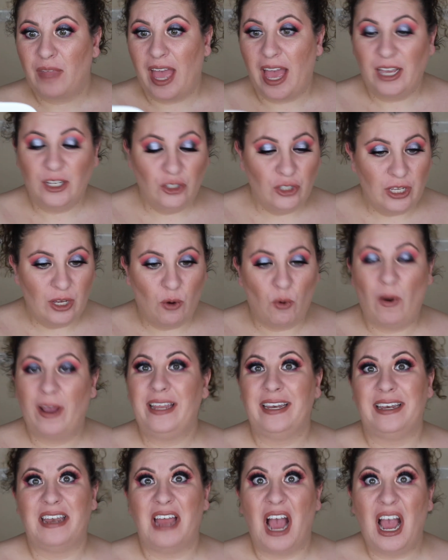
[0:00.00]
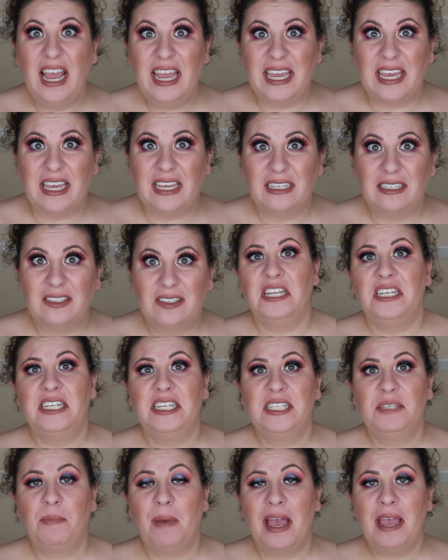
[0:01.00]
actually quite nice.
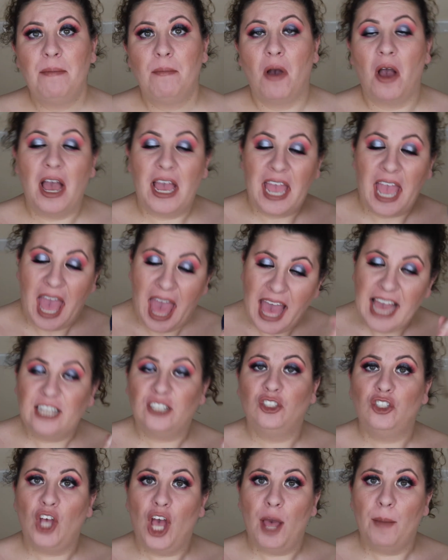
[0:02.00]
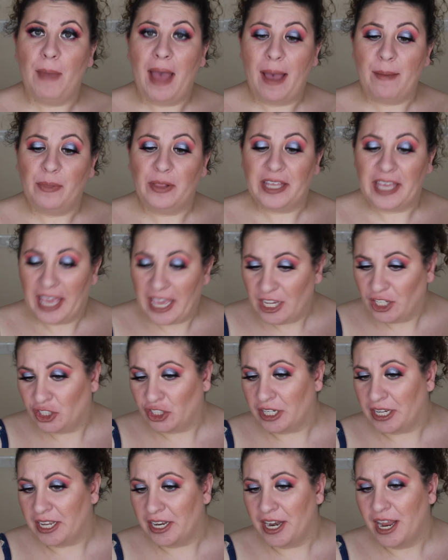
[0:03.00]
Despite my hack job
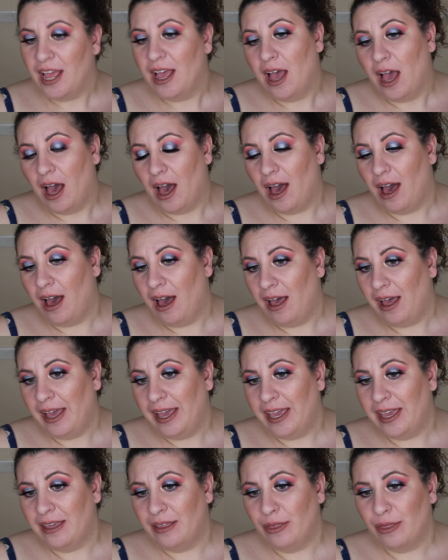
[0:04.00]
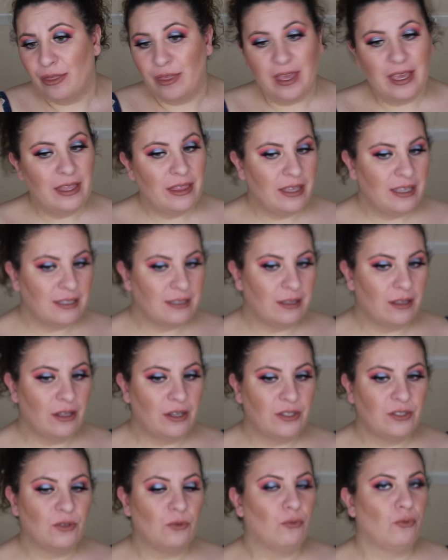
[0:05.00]
application, I think this
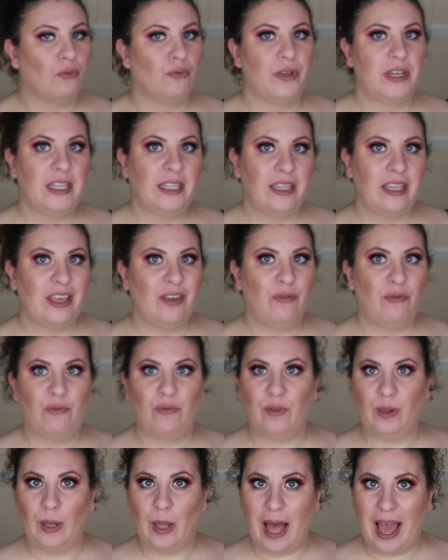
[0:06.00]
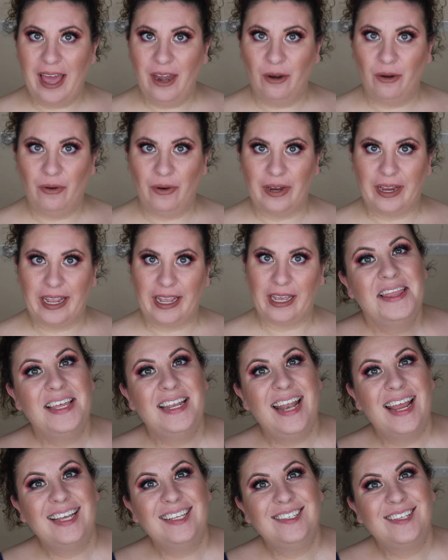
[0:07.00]
looks really flattering. The
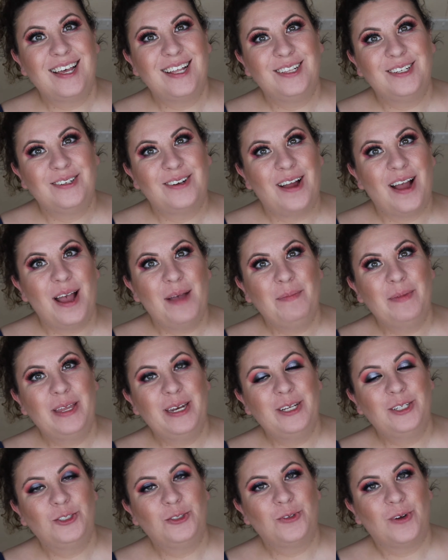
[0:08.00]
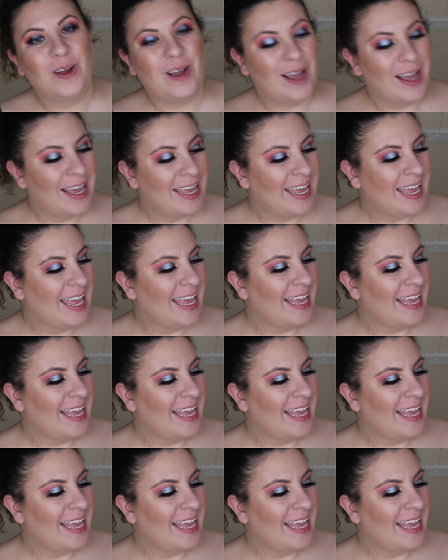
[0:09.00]
next color I'm gonna try